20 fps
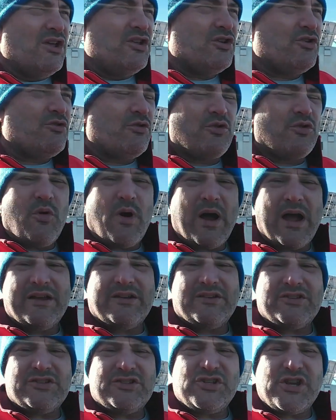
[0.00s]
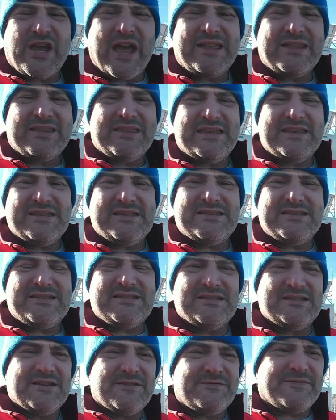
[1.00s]
you're required to check these
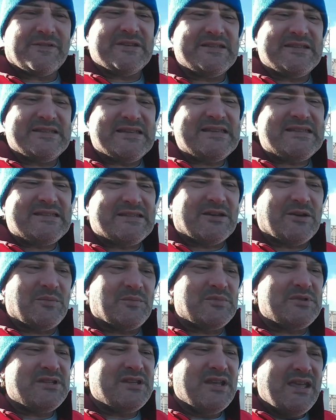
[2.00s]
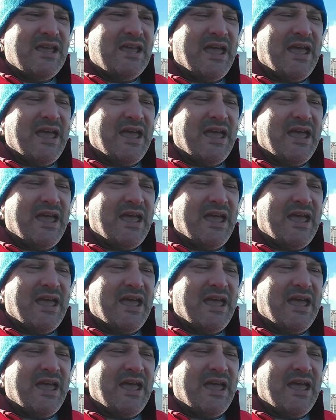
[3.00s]
different systems